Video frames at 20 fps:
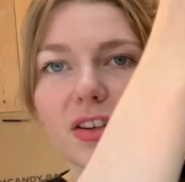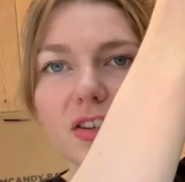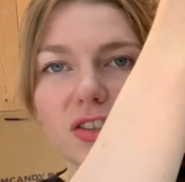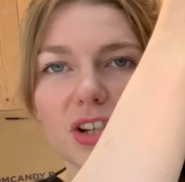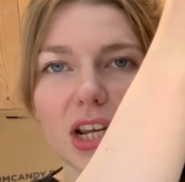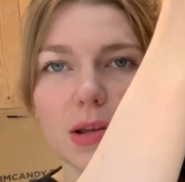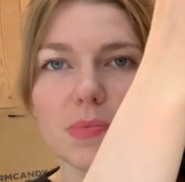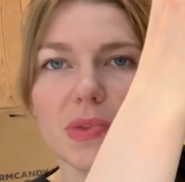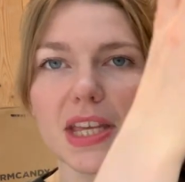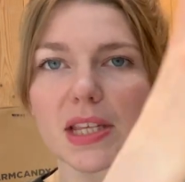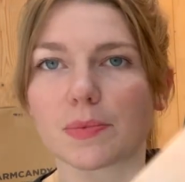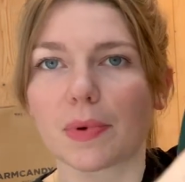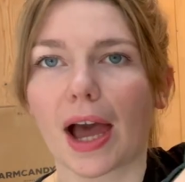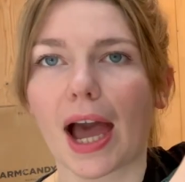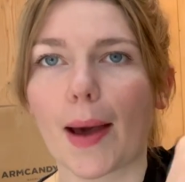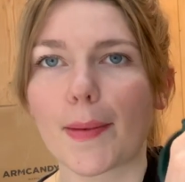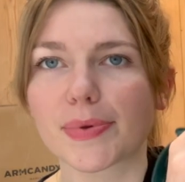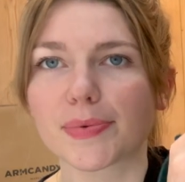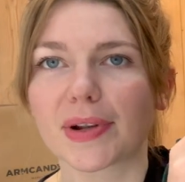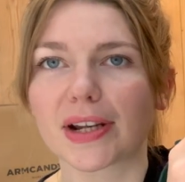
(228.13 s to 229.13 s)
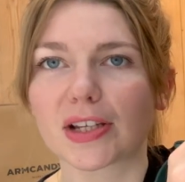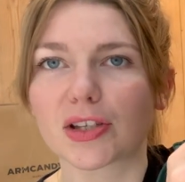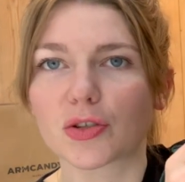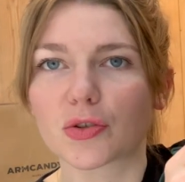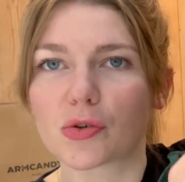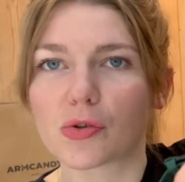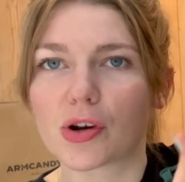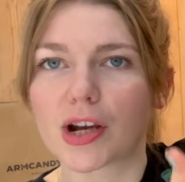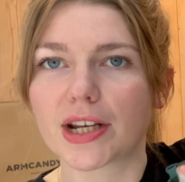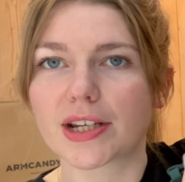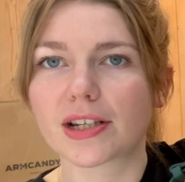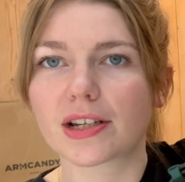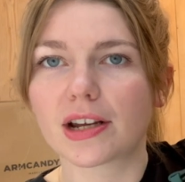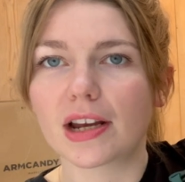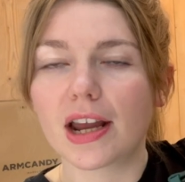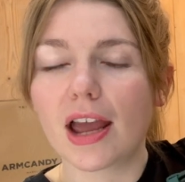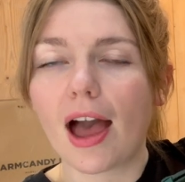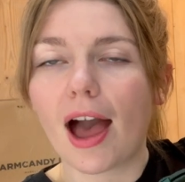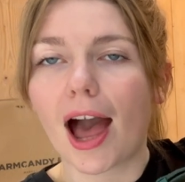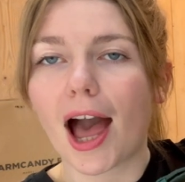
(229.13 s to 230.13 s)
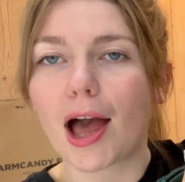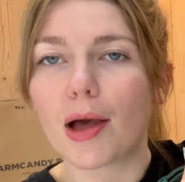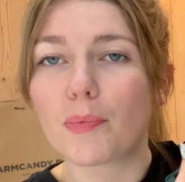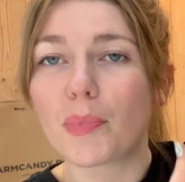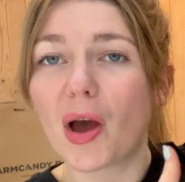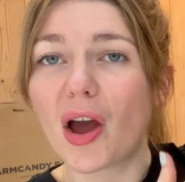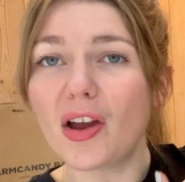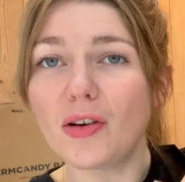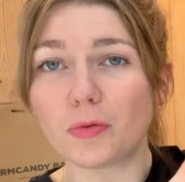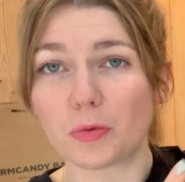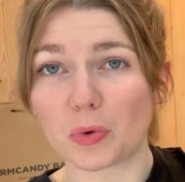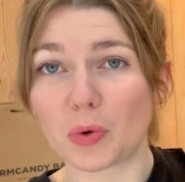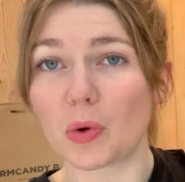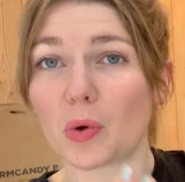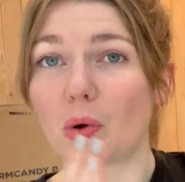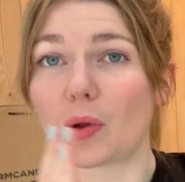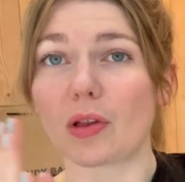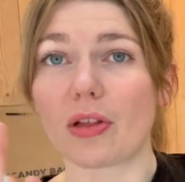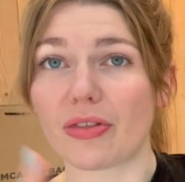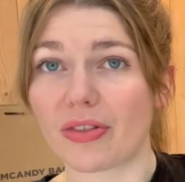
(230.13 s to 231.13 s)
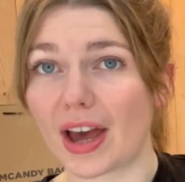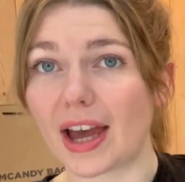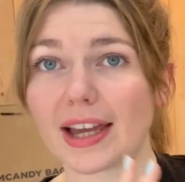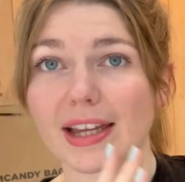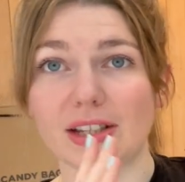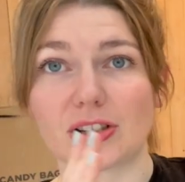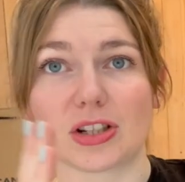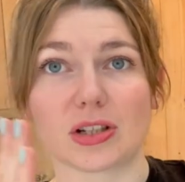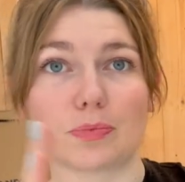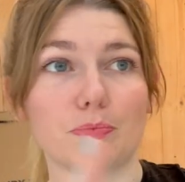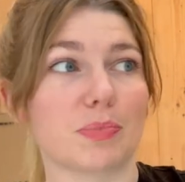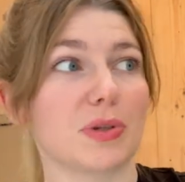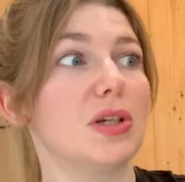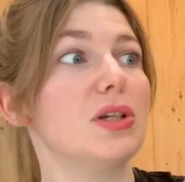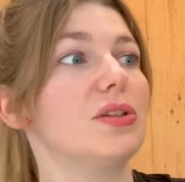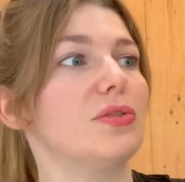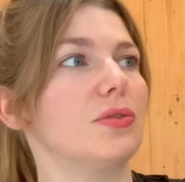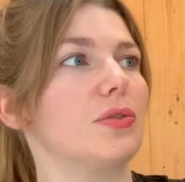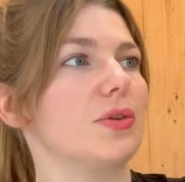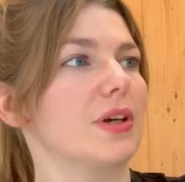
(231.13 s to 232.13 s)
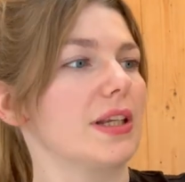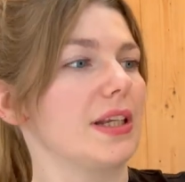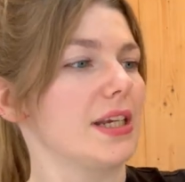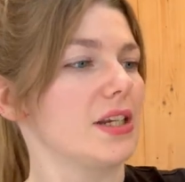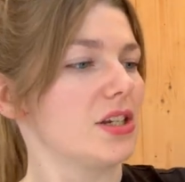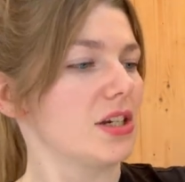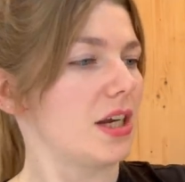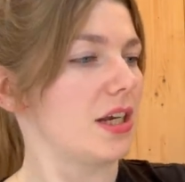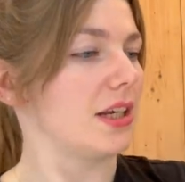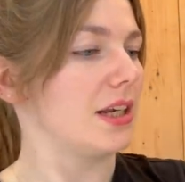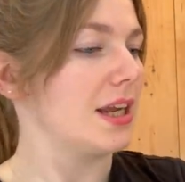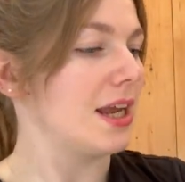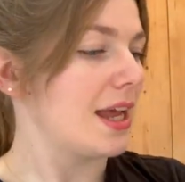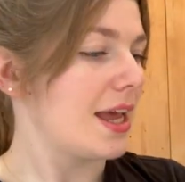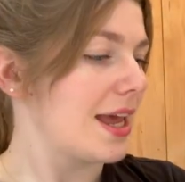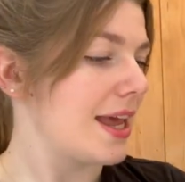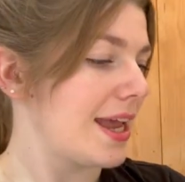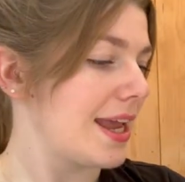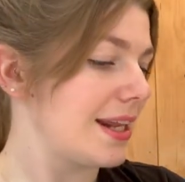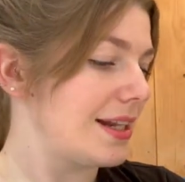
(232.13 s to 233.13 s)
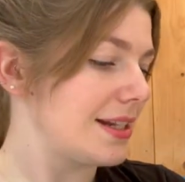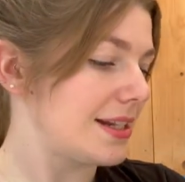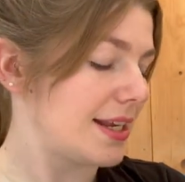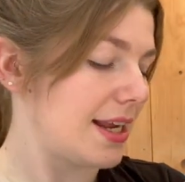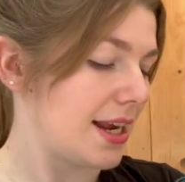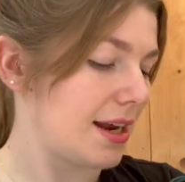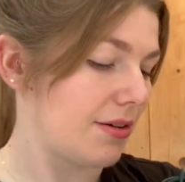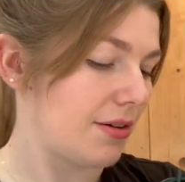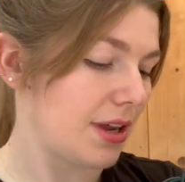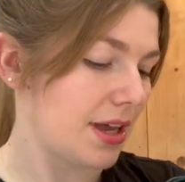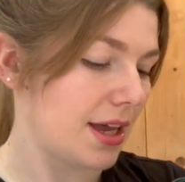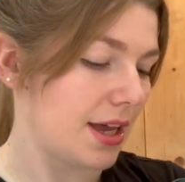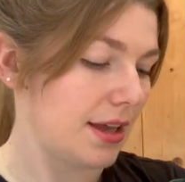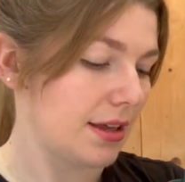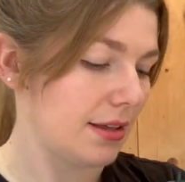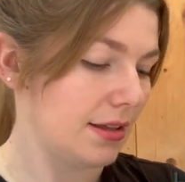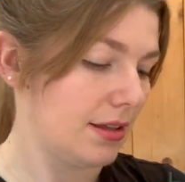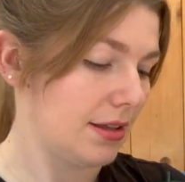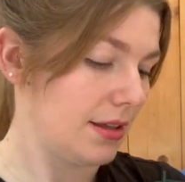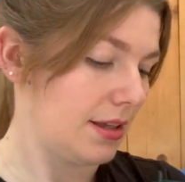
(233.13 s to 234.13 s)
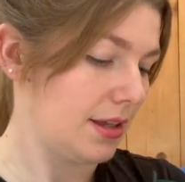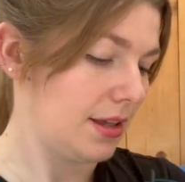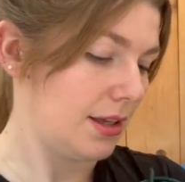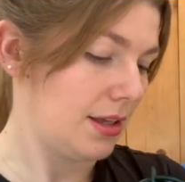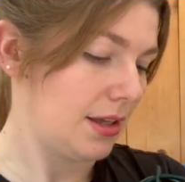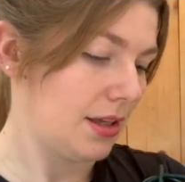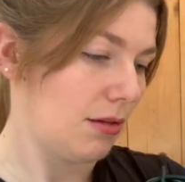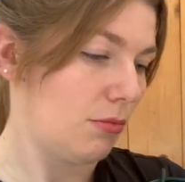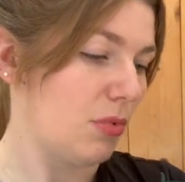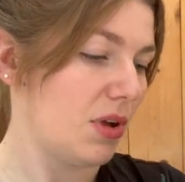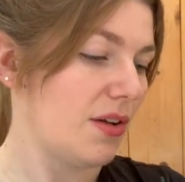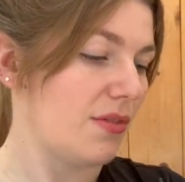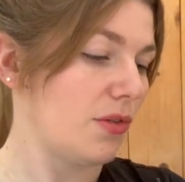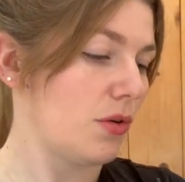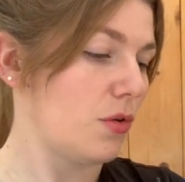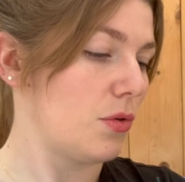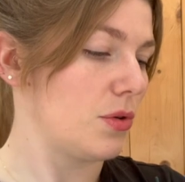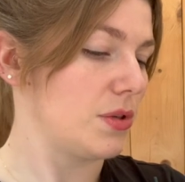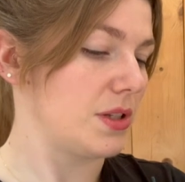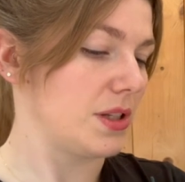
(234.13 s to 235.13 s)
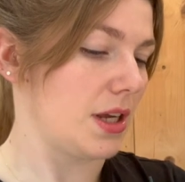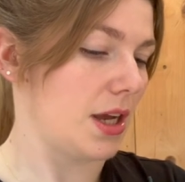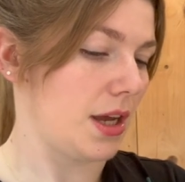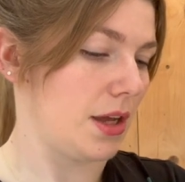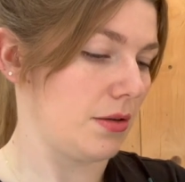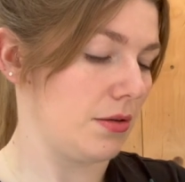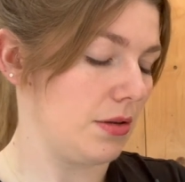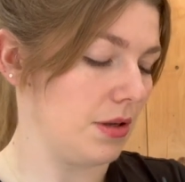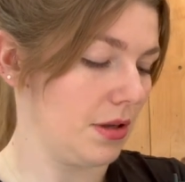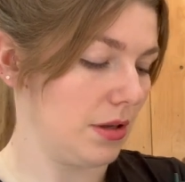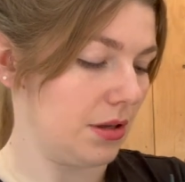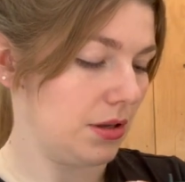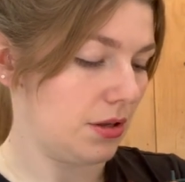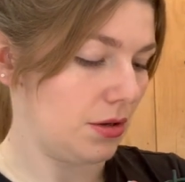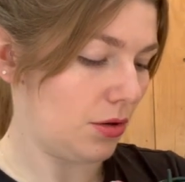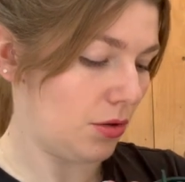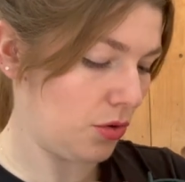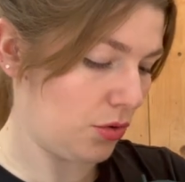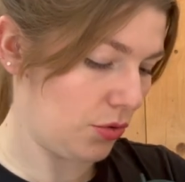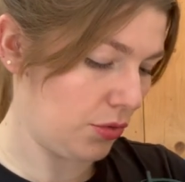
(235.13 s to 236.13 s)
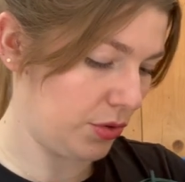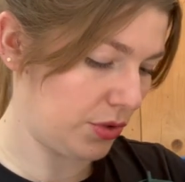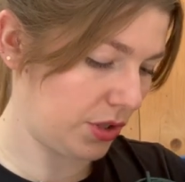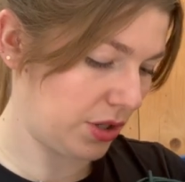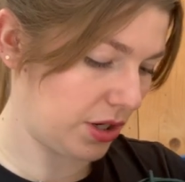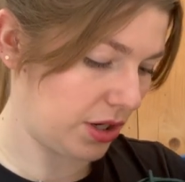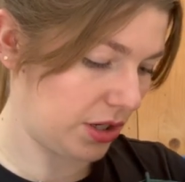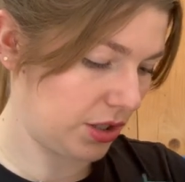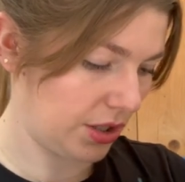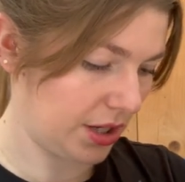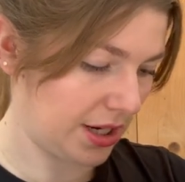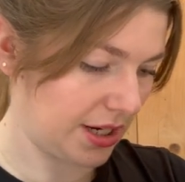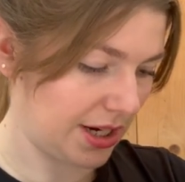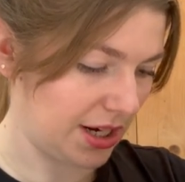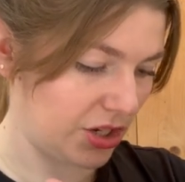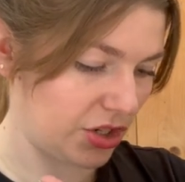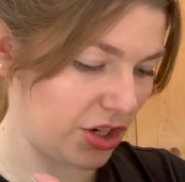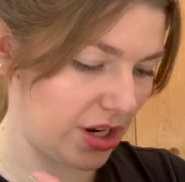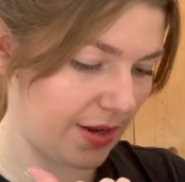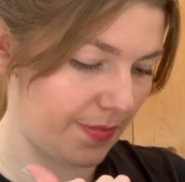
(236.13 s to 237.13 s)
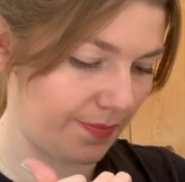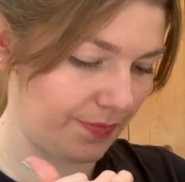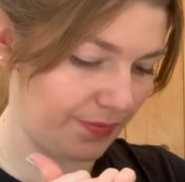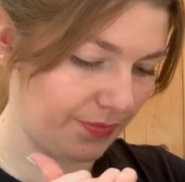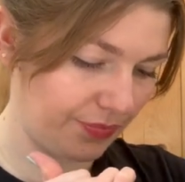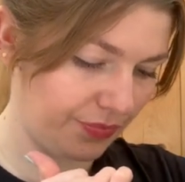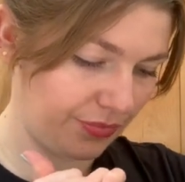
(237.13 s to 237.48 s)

shape that's perhaps been in storage. Uh, but overall, that is just beautiful condition. Interior, we have also called Good Condition.